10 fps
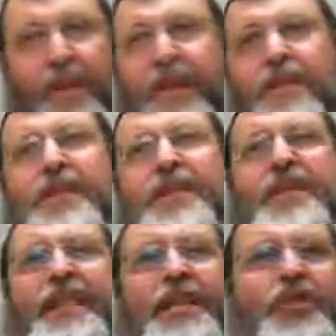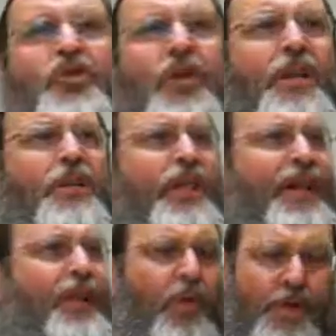There's a discussion trying to find
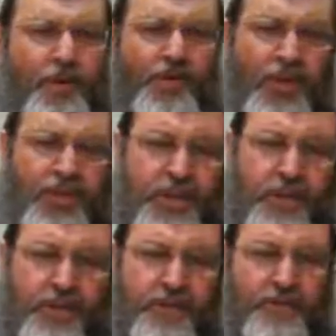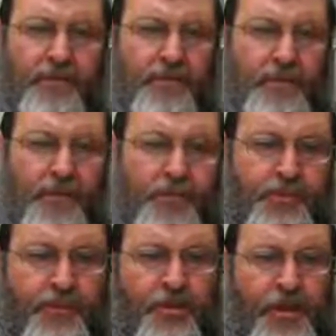out what the first sin is. The
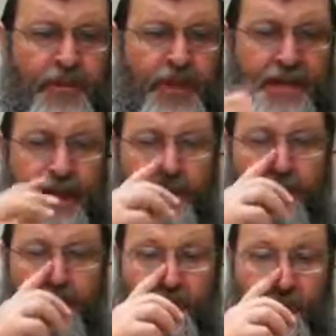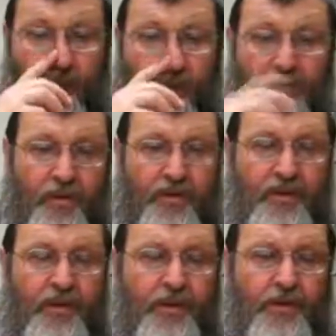psukim that come before,
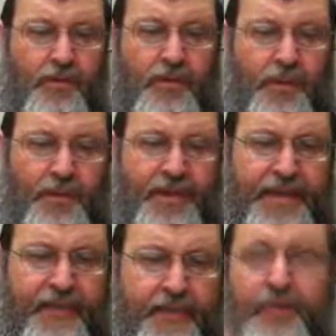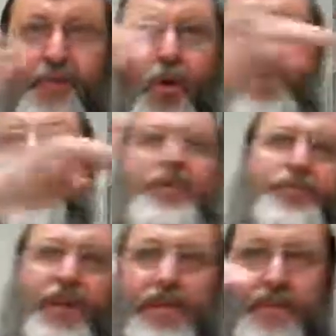the psukim that come before the
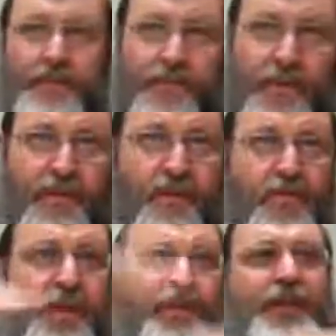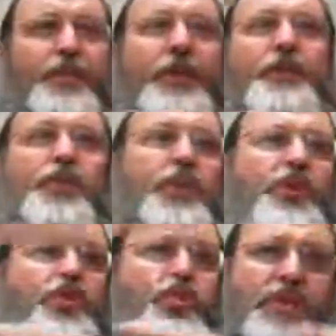split, we're trying to separate
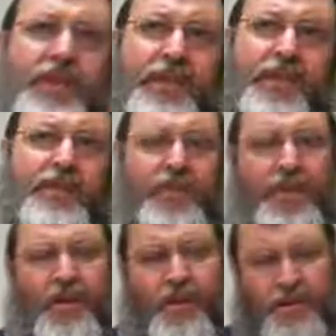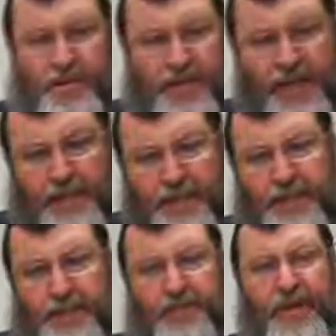between two sins. So the second
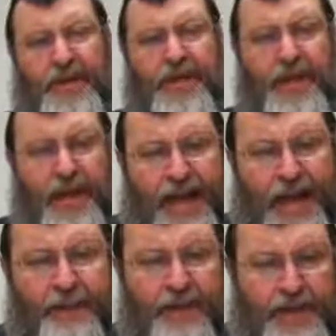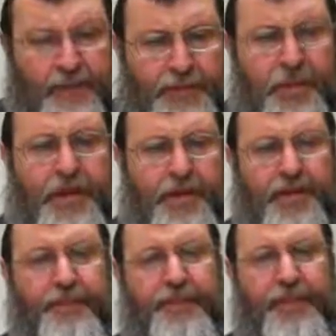sin is Vayi Ha'am
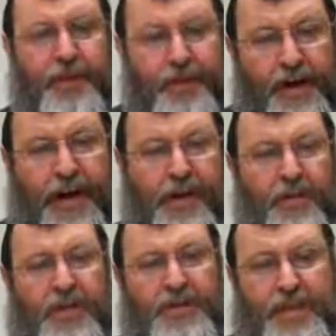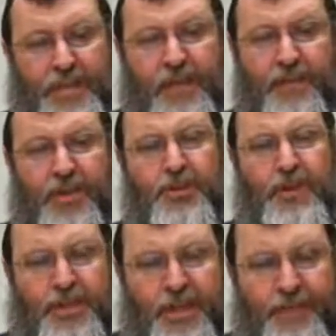Kemisaynanim. Ra, Vayizna Hashem, Vayishma
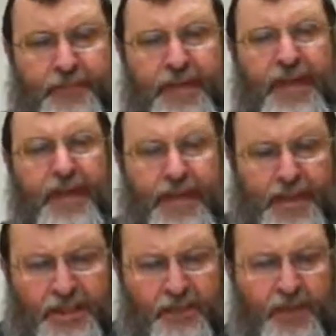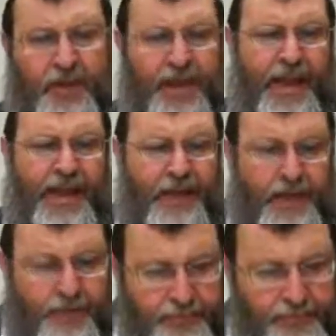Hashem, and Hashem got very
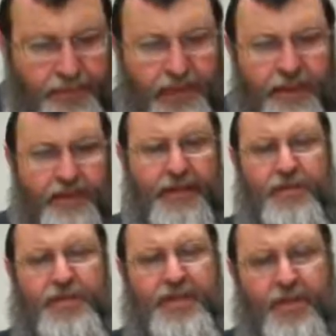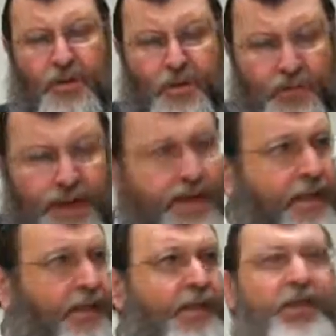angry. That, that was they were complaining
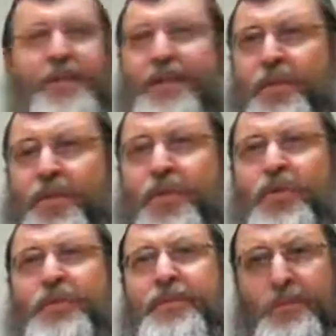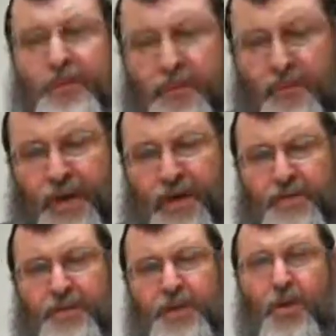and kvetching about the food. Fine,
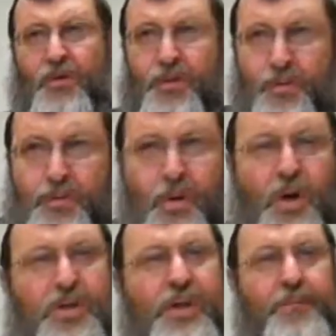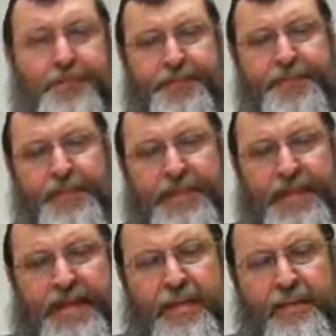old Jewish pastime.
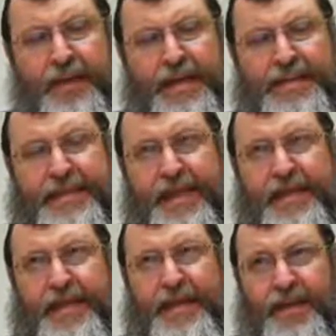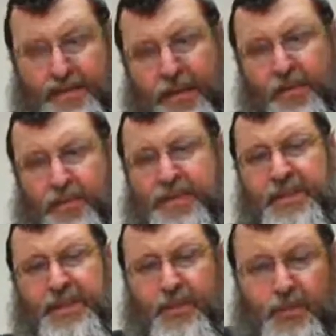But, and, and, and a terrible
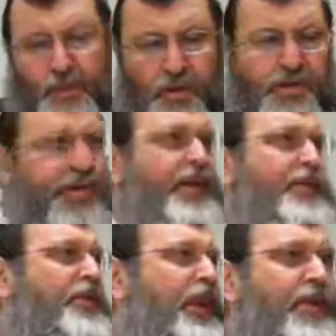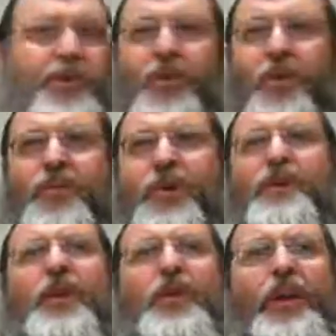sin. Kosh Baruch is taking a Mitzrayim, he's looking after you, you
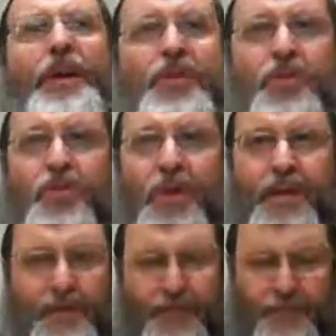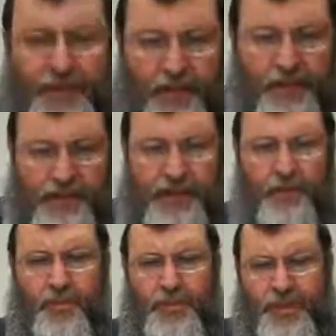have no gratitude, whatever. And there was a
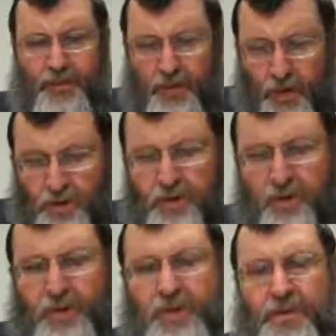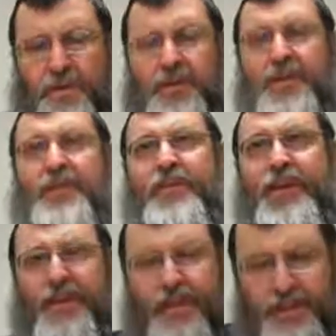terrible, terrible consequence as a result of
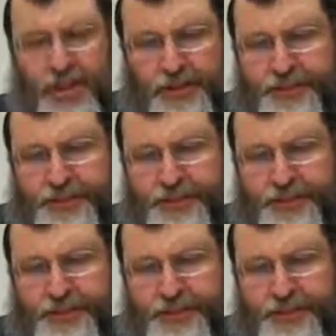that kvetching.